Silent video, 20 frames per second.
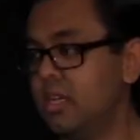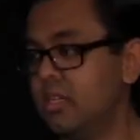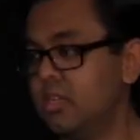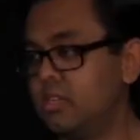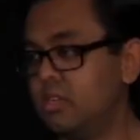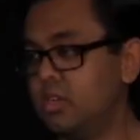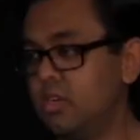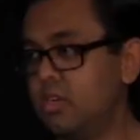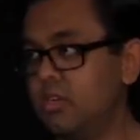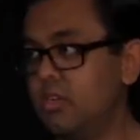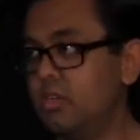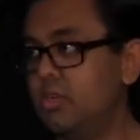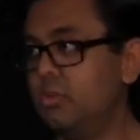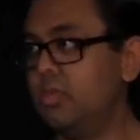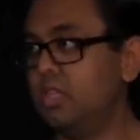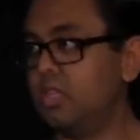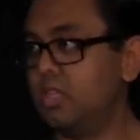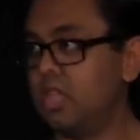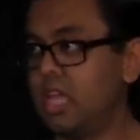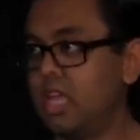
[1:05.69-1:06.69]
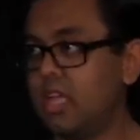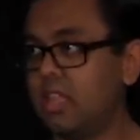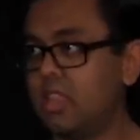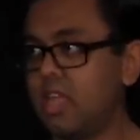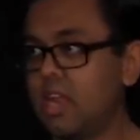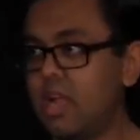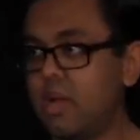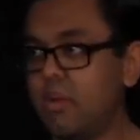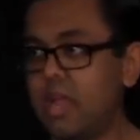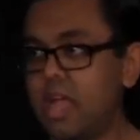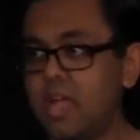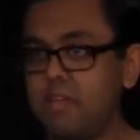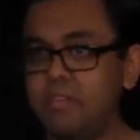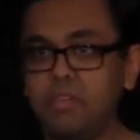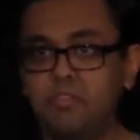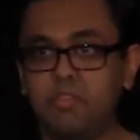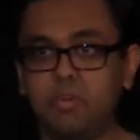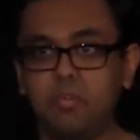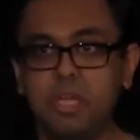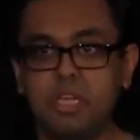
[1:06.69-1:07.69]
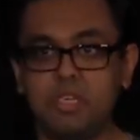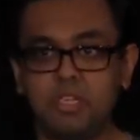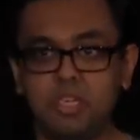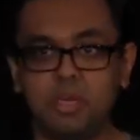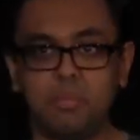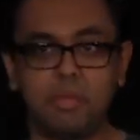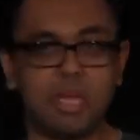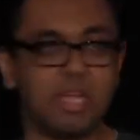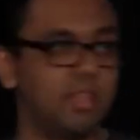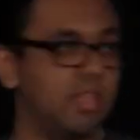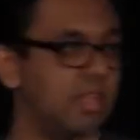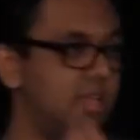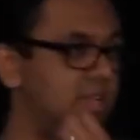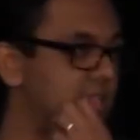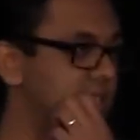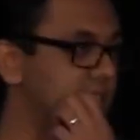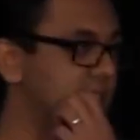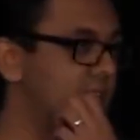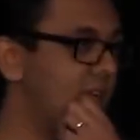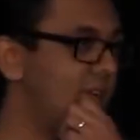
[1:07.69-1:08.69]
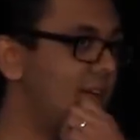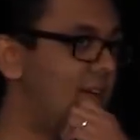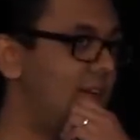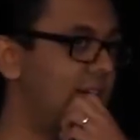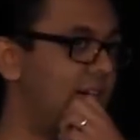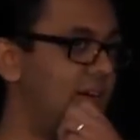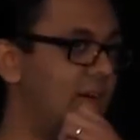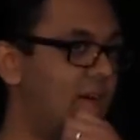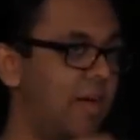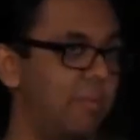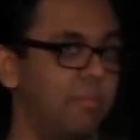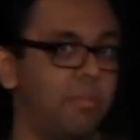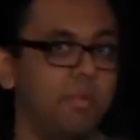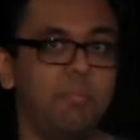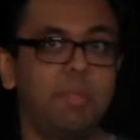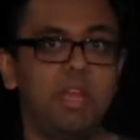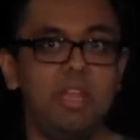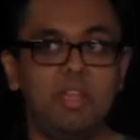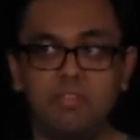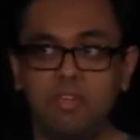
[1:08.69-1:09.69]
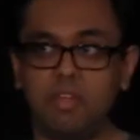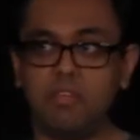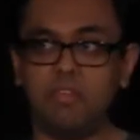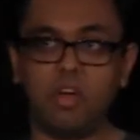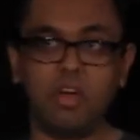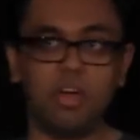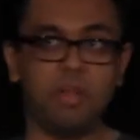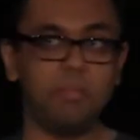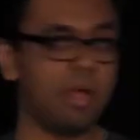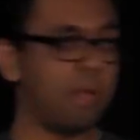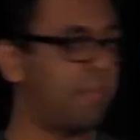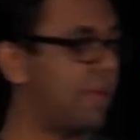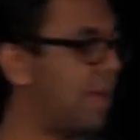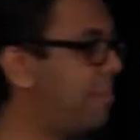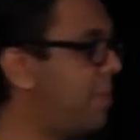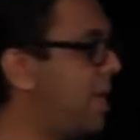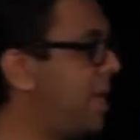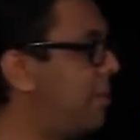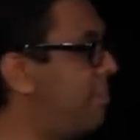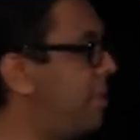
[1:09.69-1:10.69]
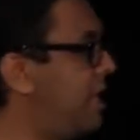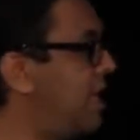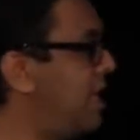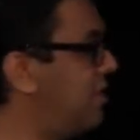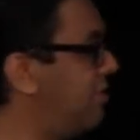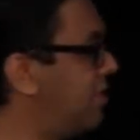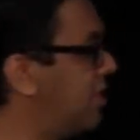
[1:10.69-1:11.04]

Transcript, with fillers: So you would think that I would have information about this. Many of you have heard about my pet peeve